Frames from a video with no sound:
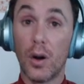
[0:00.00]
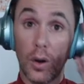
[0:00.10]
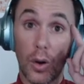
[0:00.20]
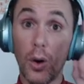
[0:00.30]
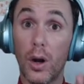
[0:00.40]

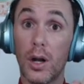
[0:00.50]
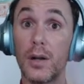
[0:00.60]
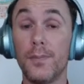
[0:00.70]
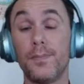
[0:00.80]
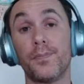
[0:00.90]
or
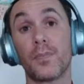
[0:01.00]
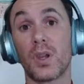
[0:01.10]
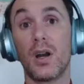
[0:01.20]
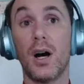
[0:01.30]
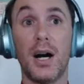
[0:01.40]

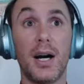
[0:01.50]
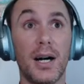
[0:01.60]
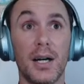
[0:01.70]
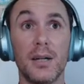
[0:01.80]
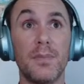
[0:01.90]

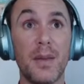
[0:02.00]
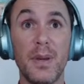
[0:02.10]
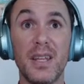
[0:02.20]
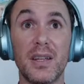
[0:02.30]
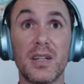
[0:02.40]

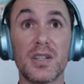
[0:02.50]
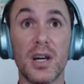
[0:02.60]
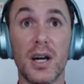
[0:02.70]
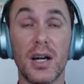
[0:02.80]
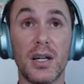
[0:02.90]
maybe there's
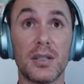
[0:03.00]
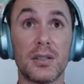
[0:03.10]
a